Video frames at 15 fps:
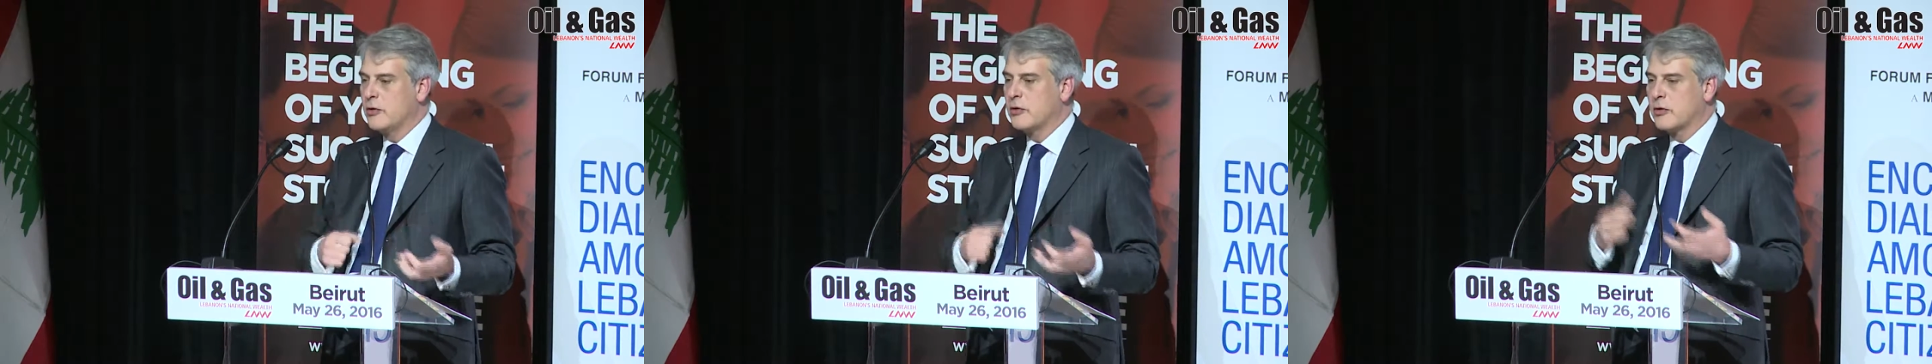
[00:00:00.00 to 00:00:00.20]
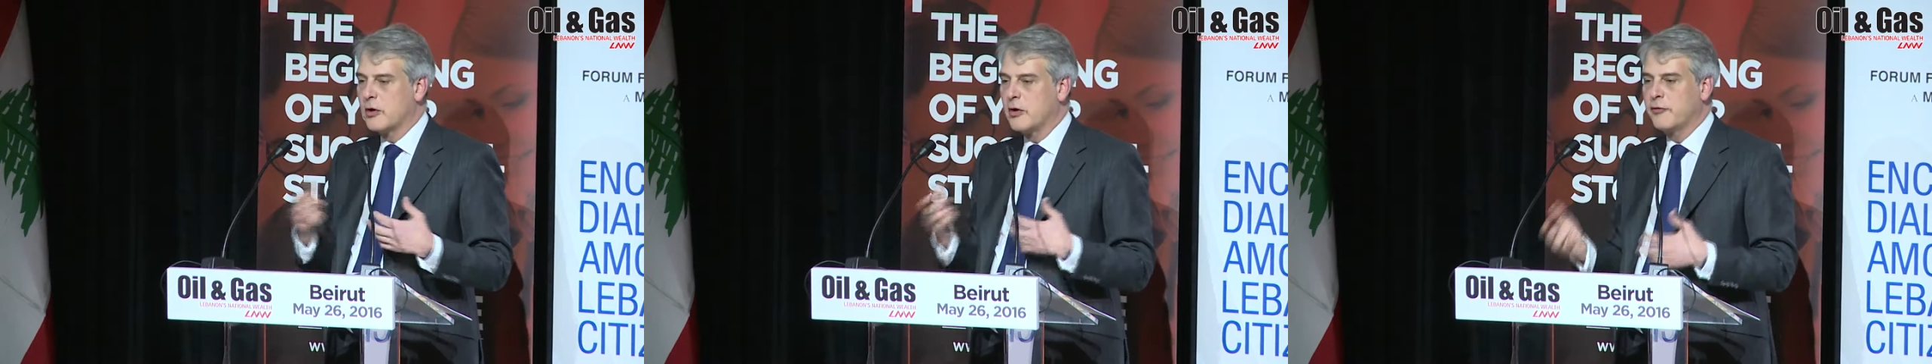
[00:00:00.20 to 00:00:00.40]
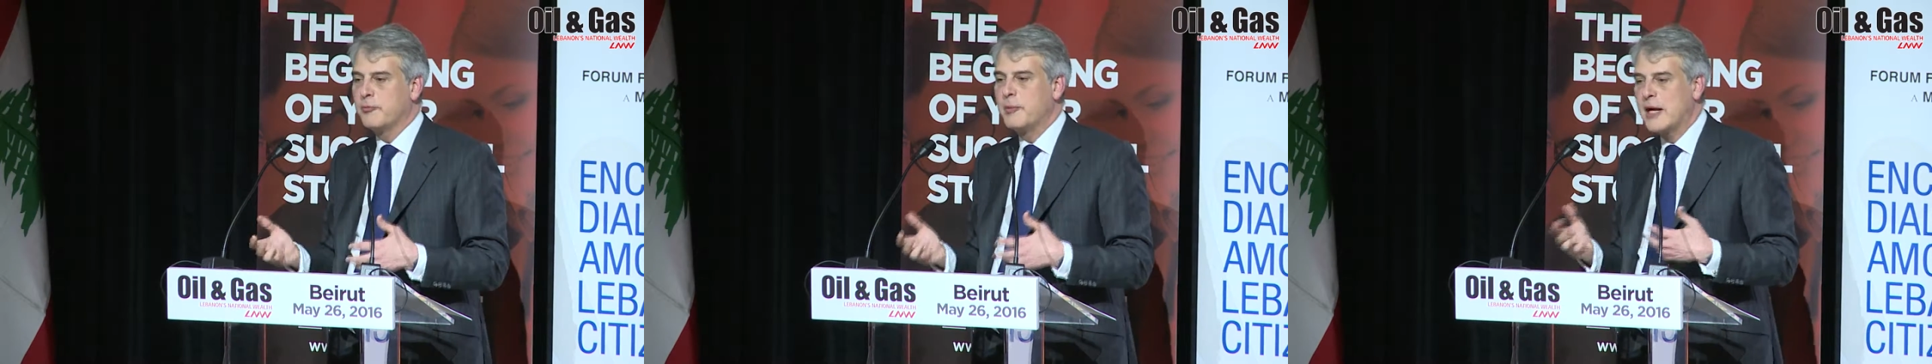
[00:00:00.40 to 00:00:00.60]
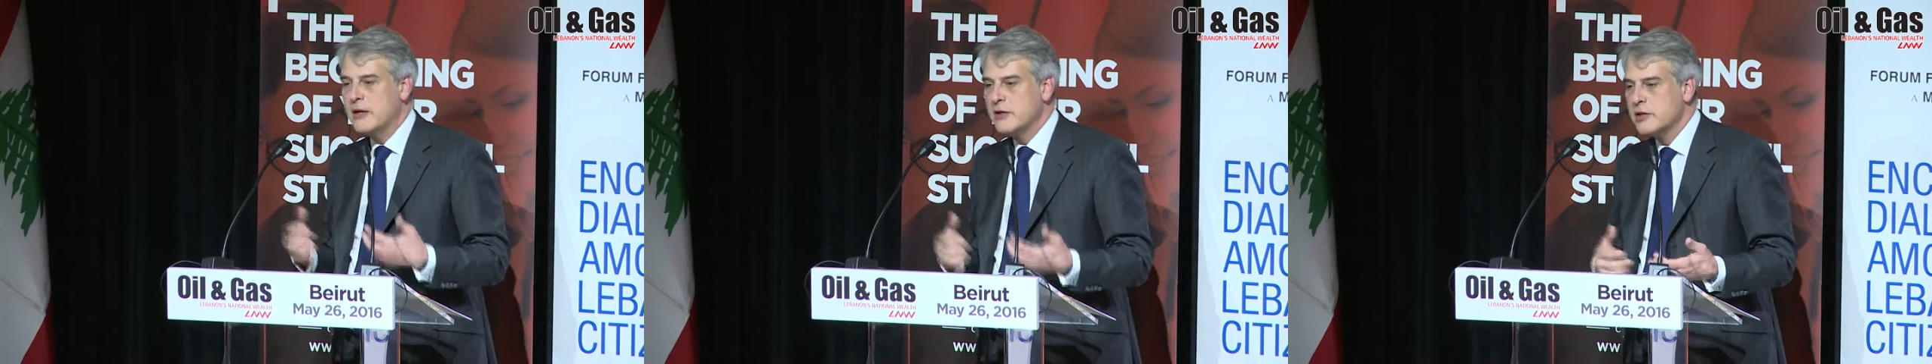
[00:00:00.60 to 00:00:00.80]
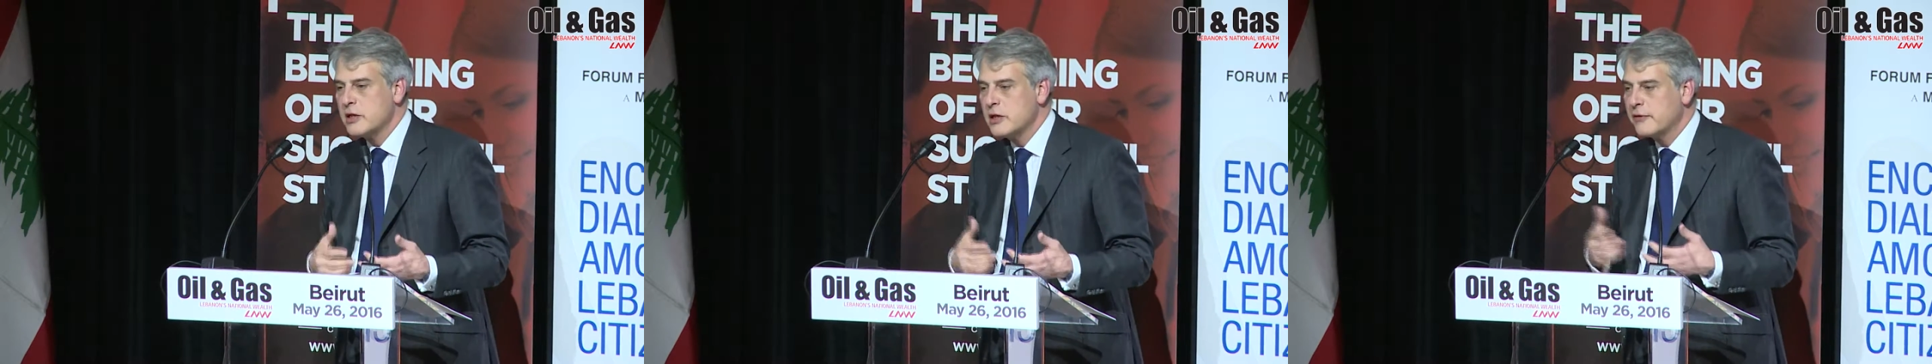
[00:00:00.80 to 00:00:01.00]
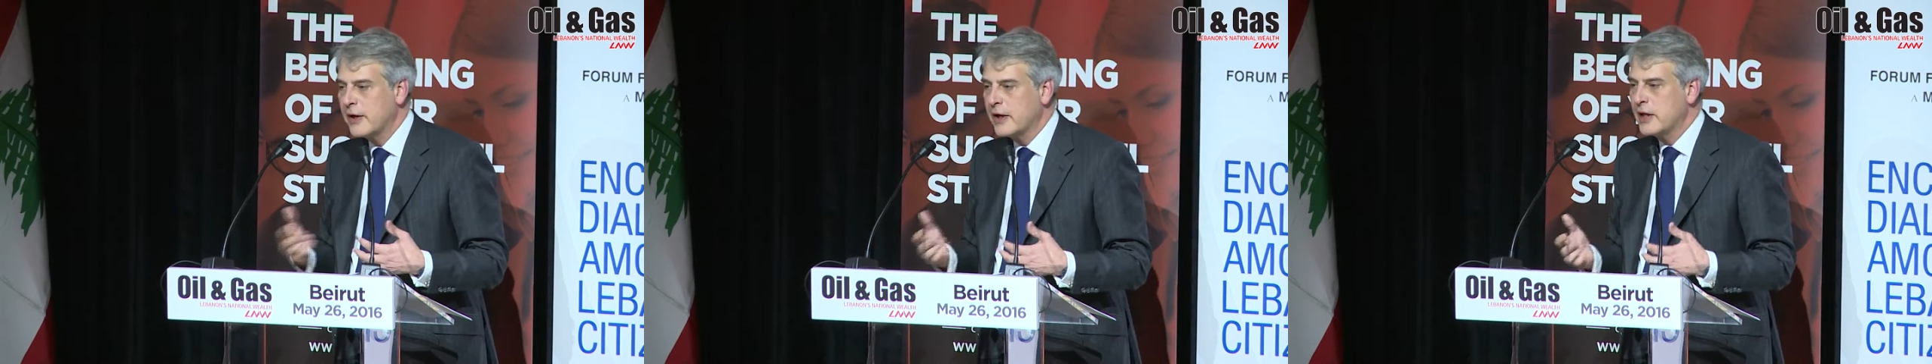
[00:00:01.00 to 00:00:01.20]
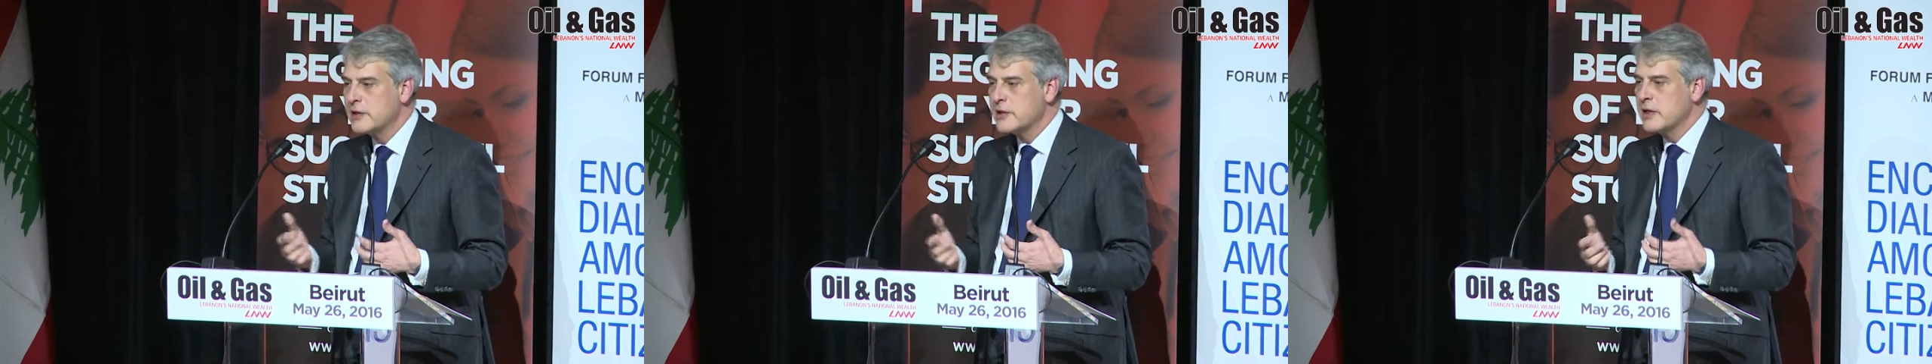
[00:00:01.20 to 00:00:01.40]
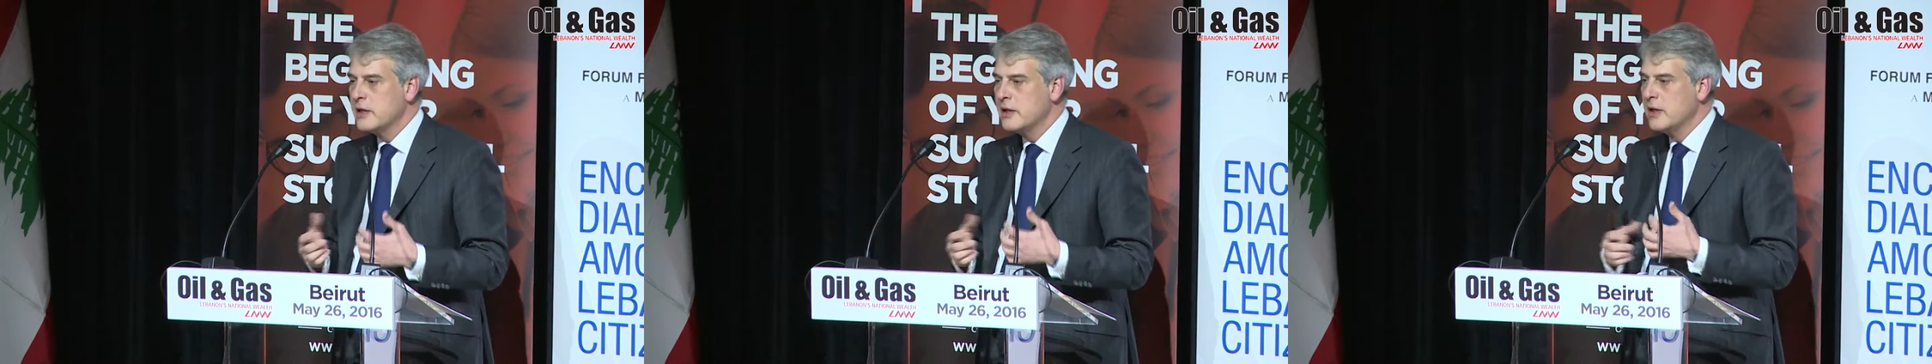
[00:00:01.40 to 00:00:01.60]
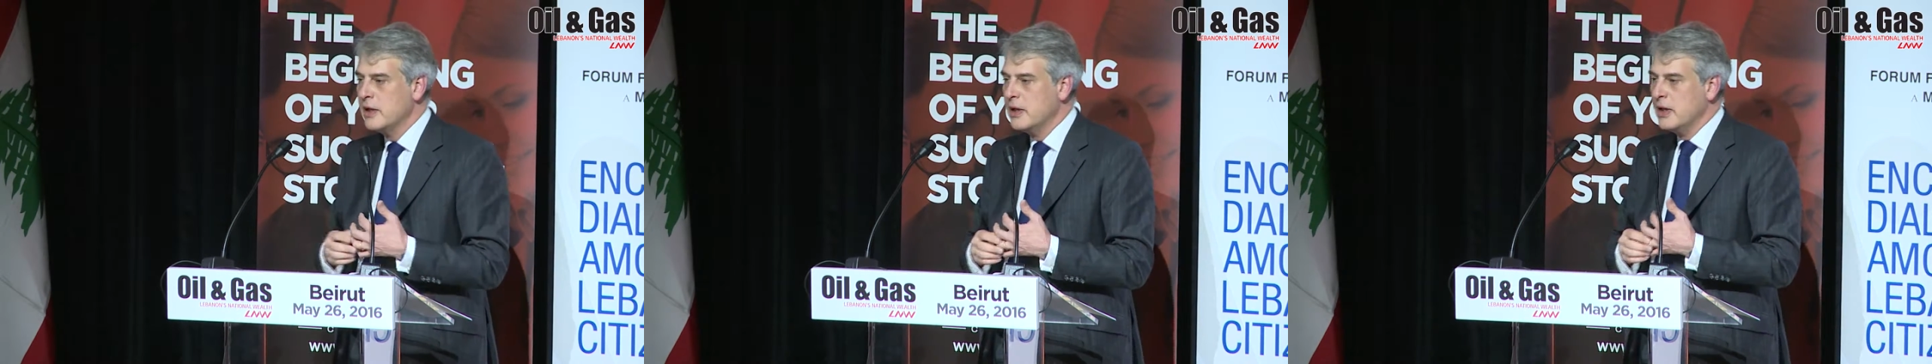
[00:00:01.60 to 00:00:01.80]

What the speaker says: or off balance sheet financing.